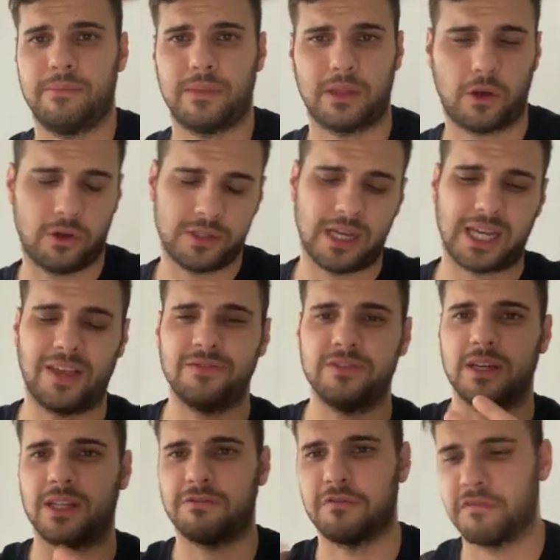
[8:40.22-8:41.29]
because that gives it
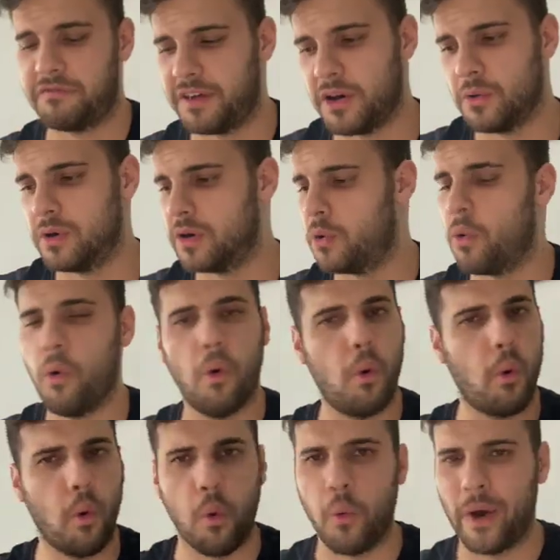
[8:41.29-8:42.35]
a different feel,
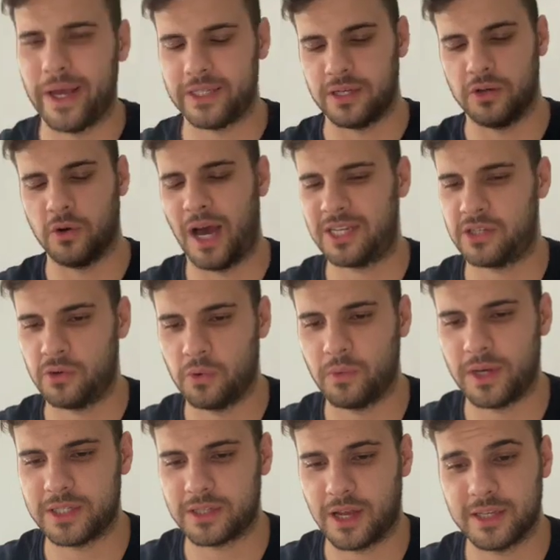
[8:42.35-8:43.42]
always, as it
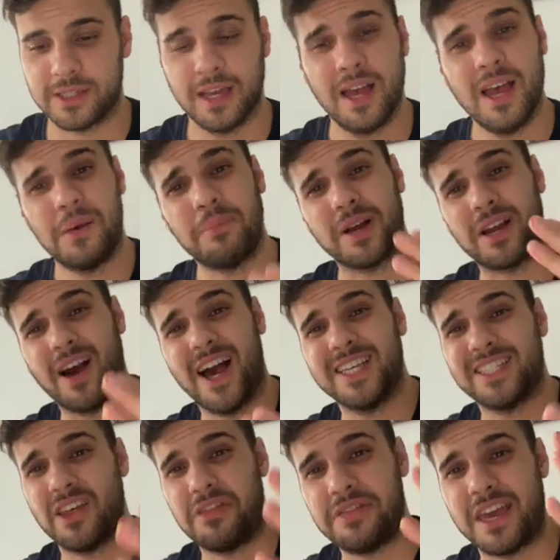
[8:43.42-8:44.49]
always does. But
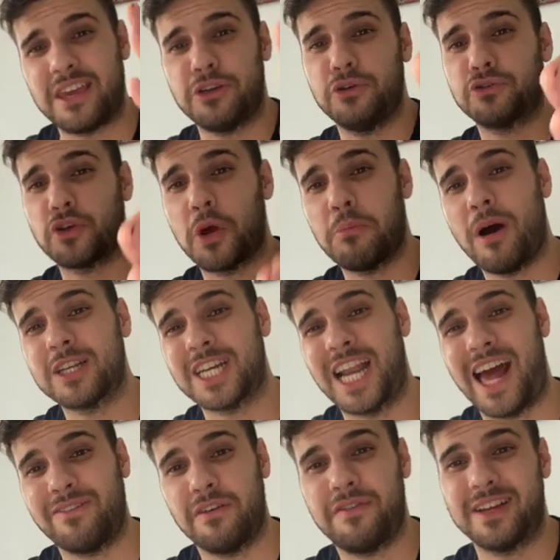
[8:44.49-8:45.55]
guys, thank you so much, and
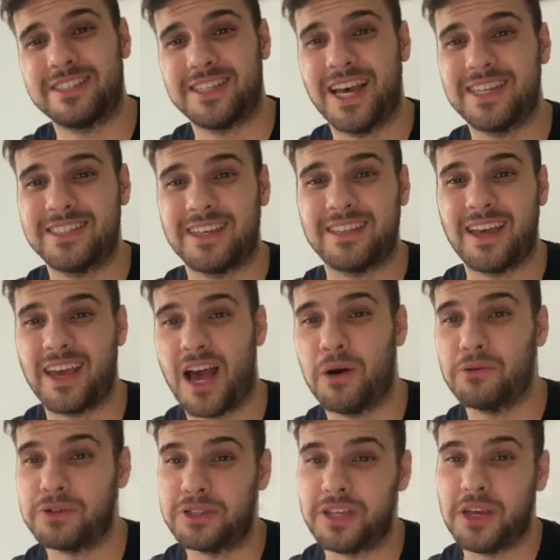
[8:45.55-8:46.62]
have a fantastic day. I
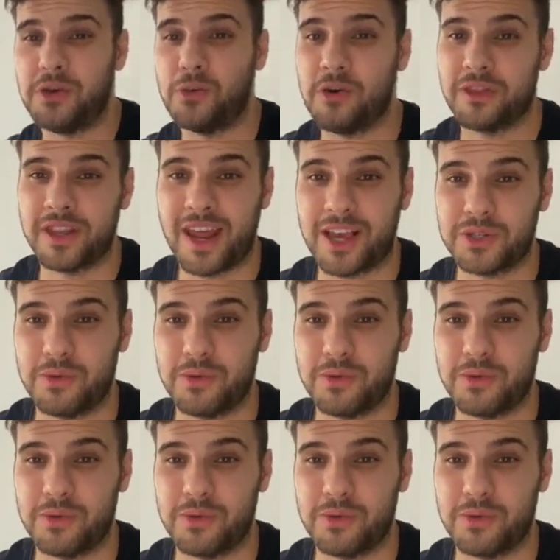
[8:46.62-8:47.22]
will see you on the next